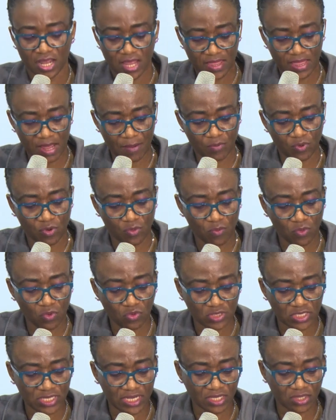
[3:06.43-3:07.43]
that
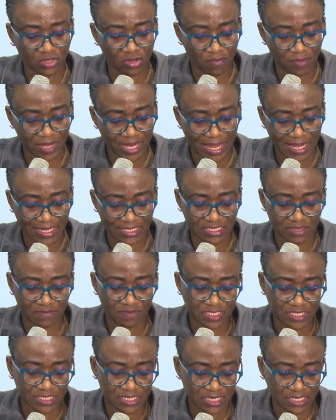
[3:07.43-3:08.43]
promotes economic
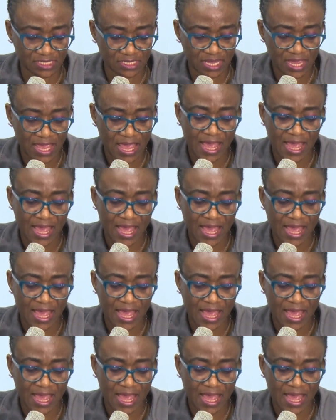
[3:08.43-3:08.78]
activities